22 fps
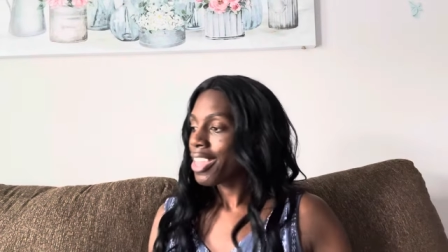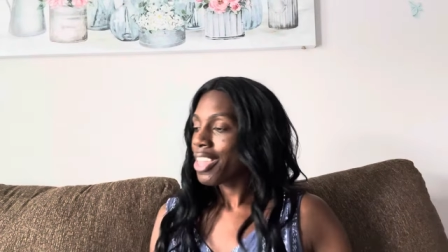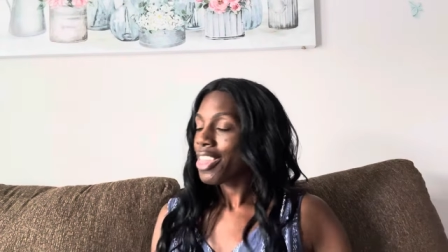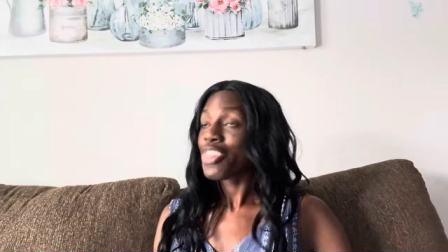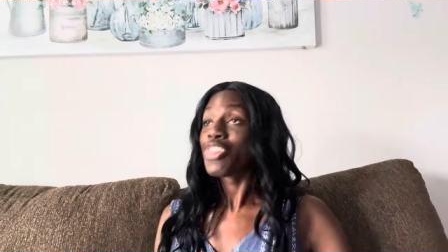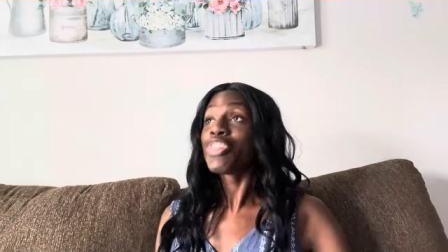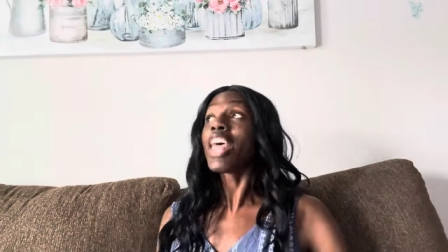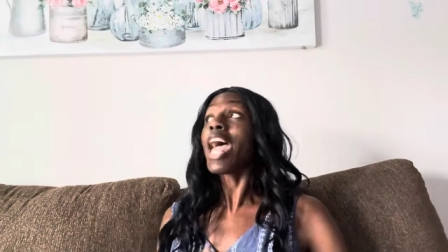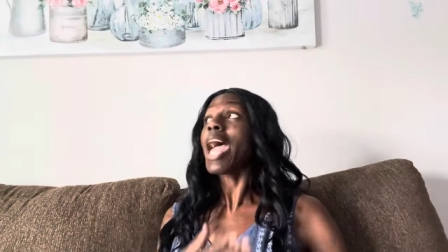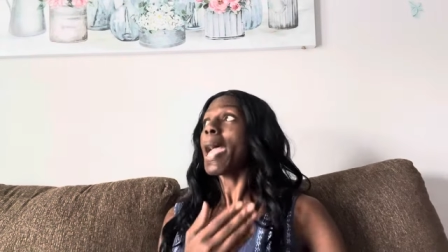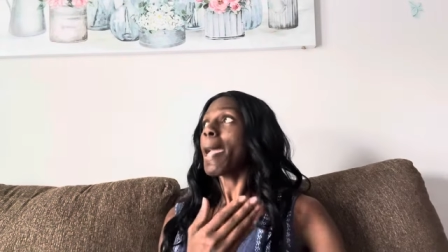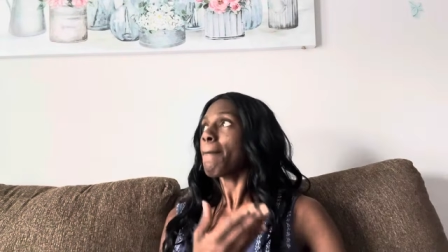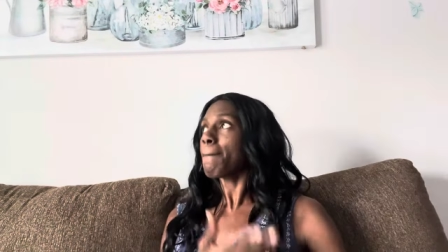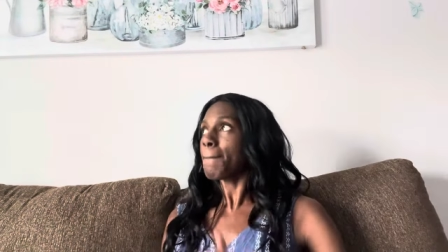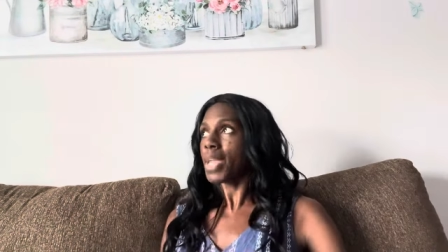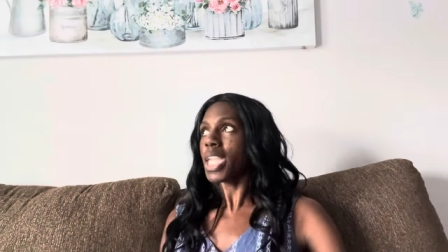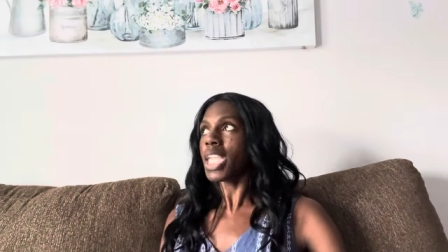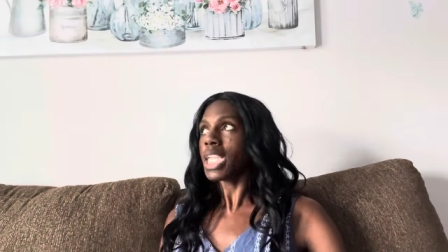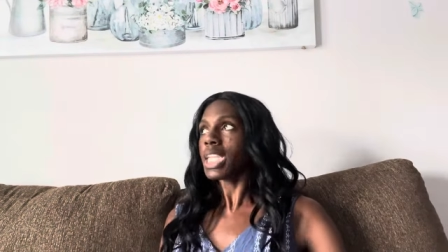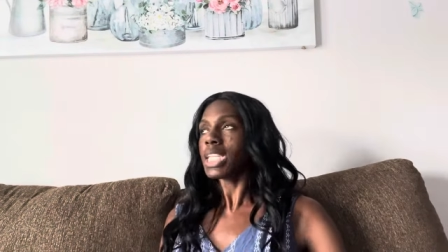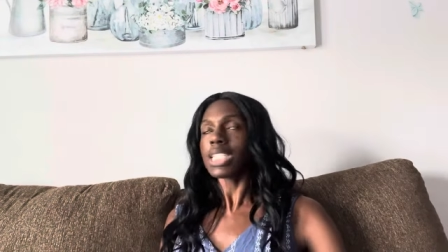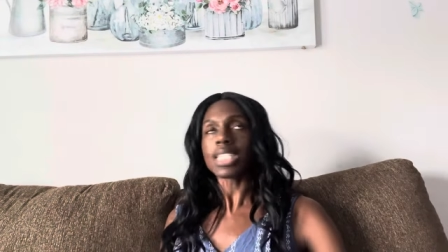That
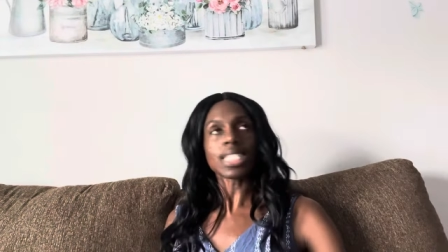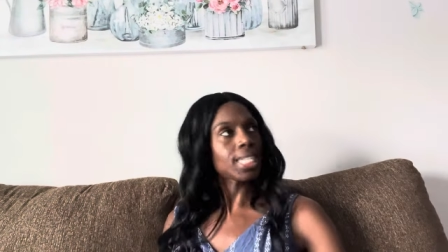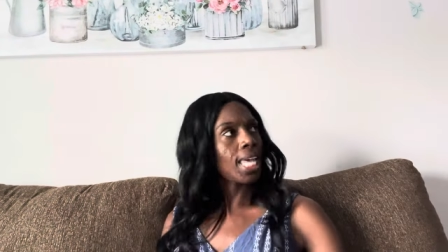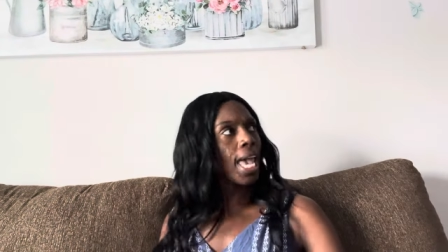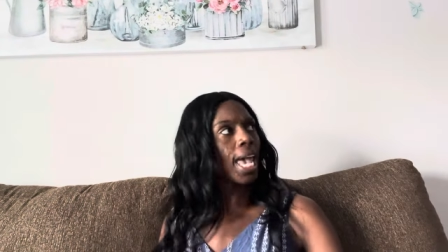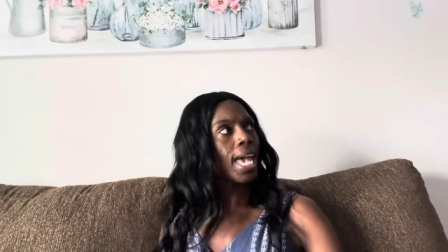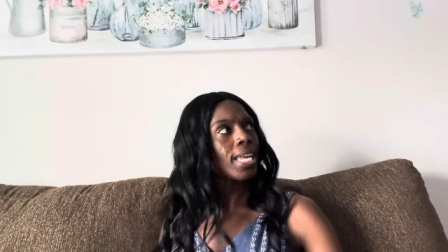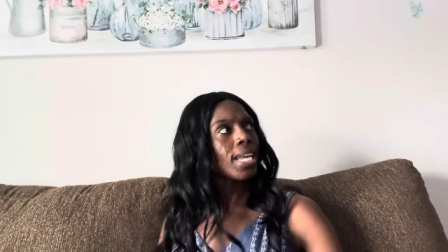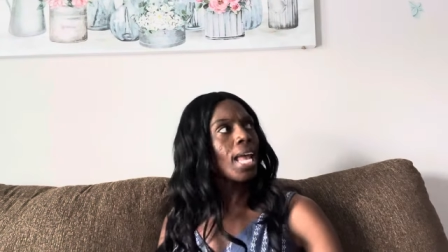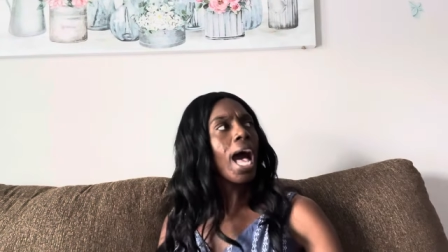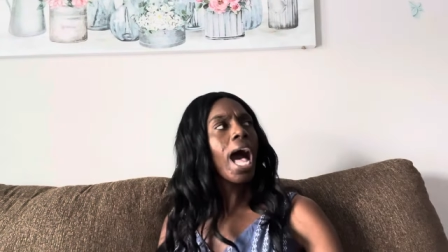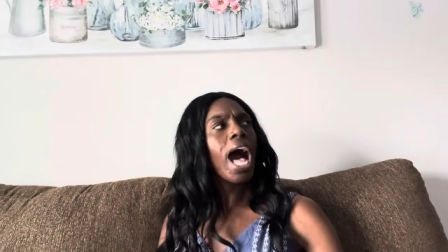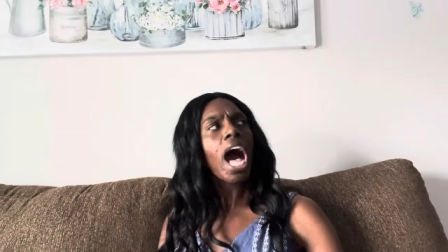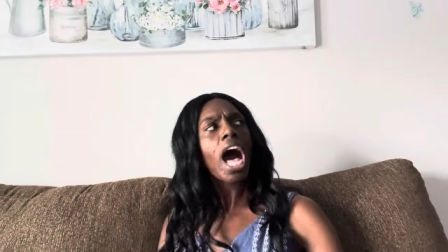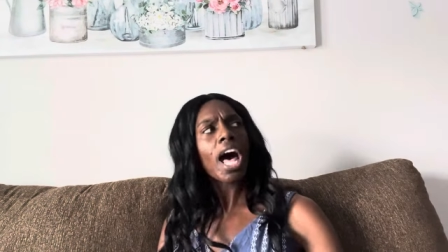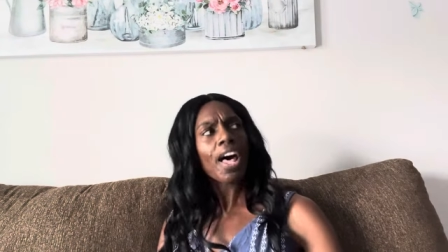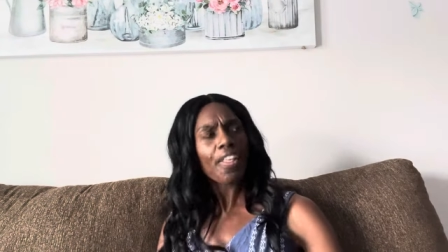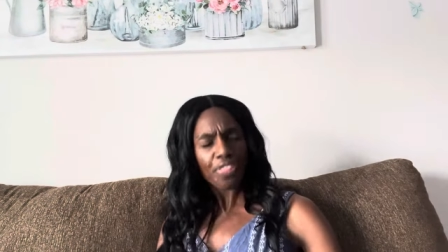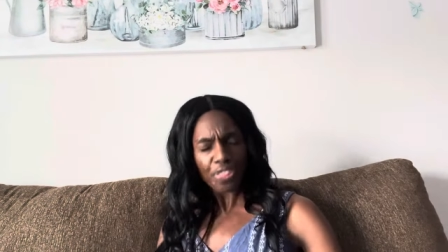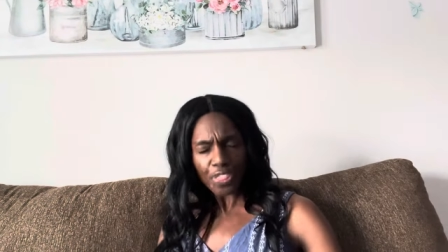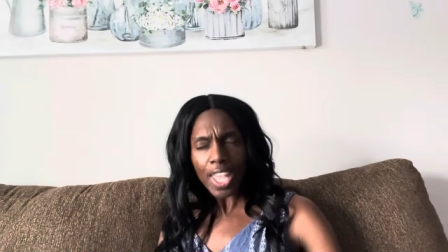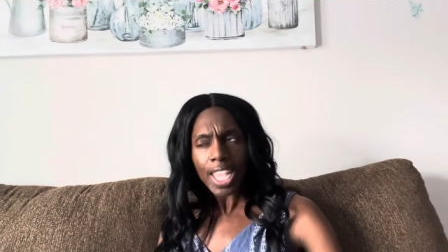means that
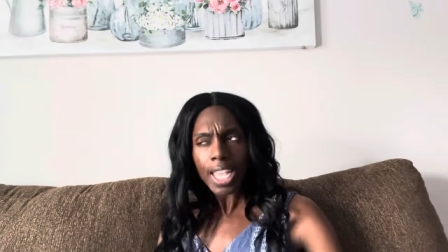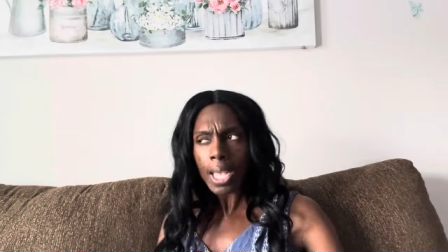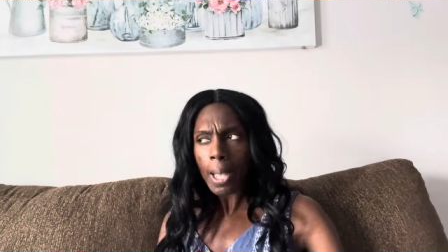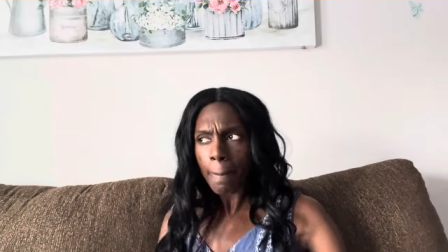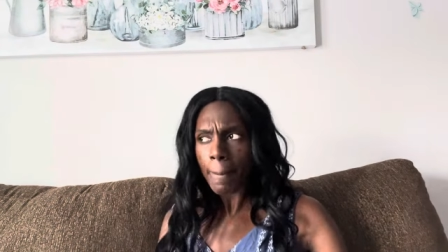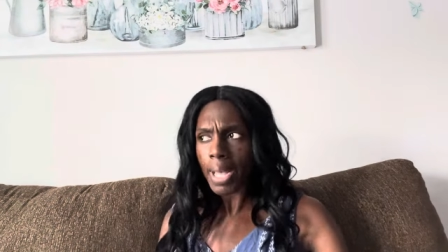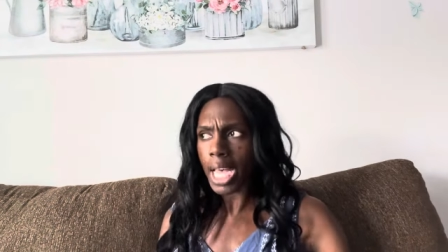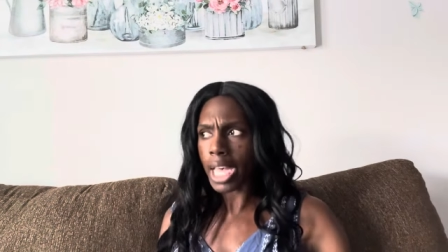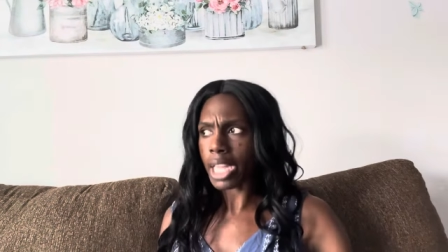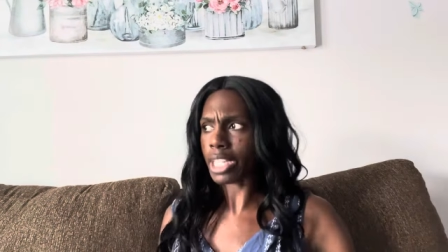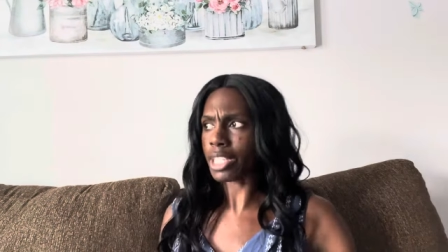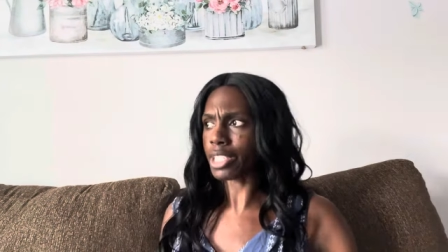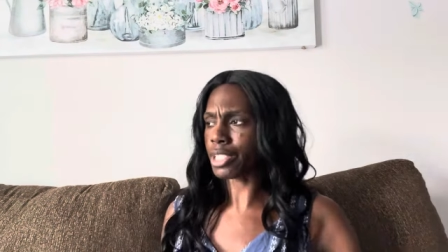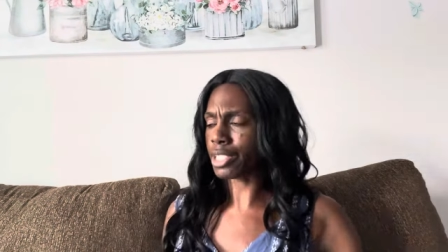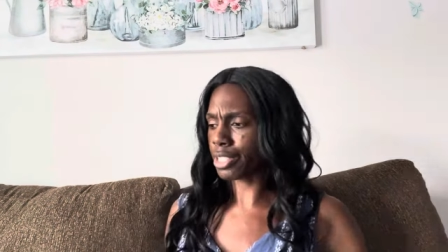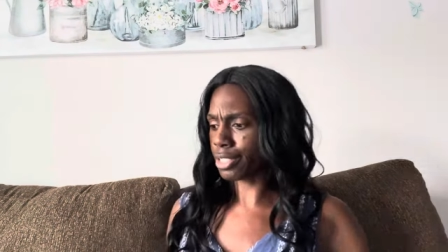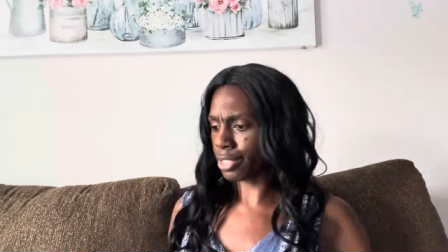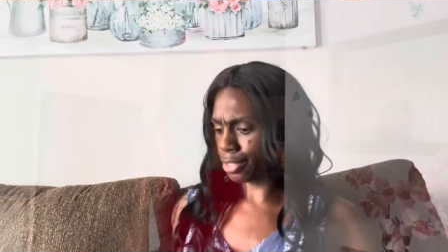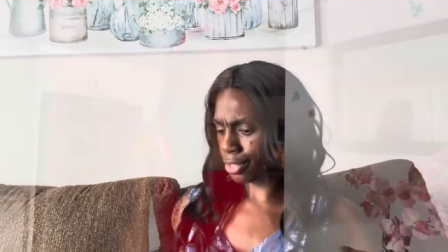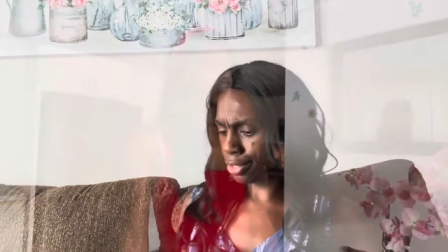I'll think about it.